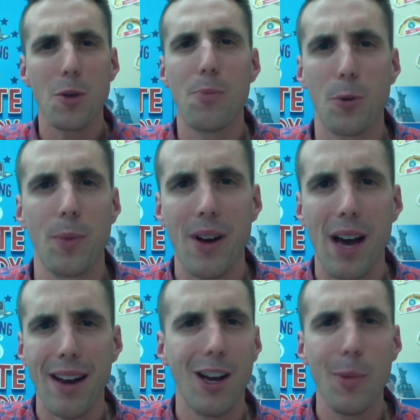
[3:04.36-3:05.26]
you book me or
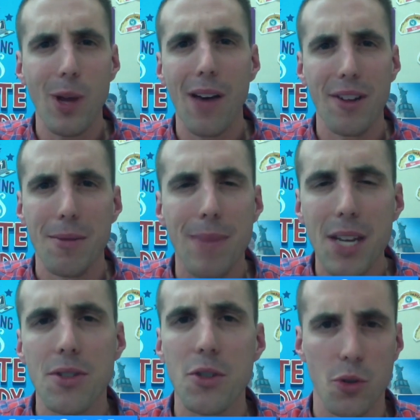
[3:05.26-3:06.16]
not, I hope you have an
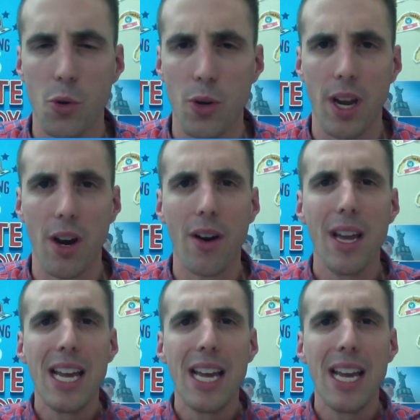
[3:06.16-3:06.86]
amazing school year